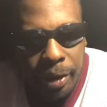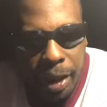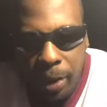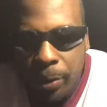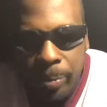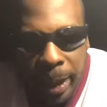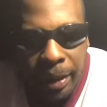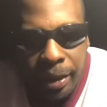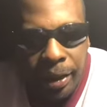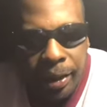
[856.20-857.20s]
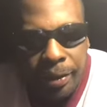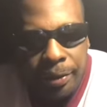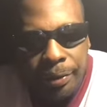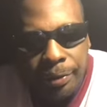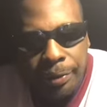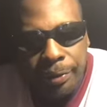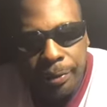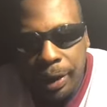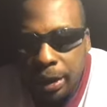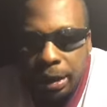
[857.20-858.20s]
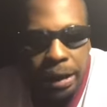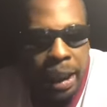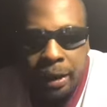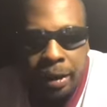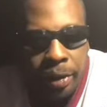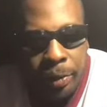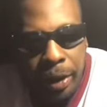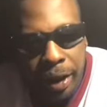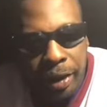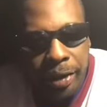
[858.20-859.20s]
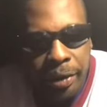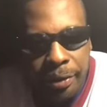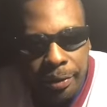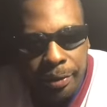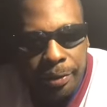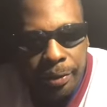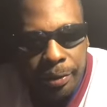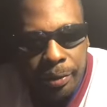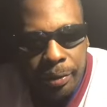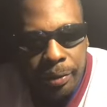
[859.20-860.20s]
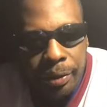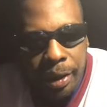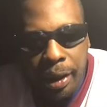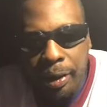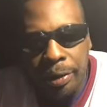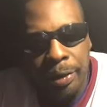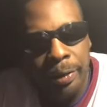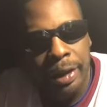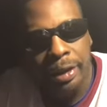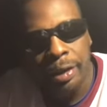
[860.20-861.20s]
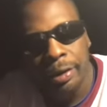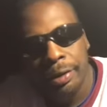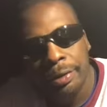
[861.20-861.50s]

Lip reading: Can you imagine that? This is Guice's rookie year. Hell to the Redskins.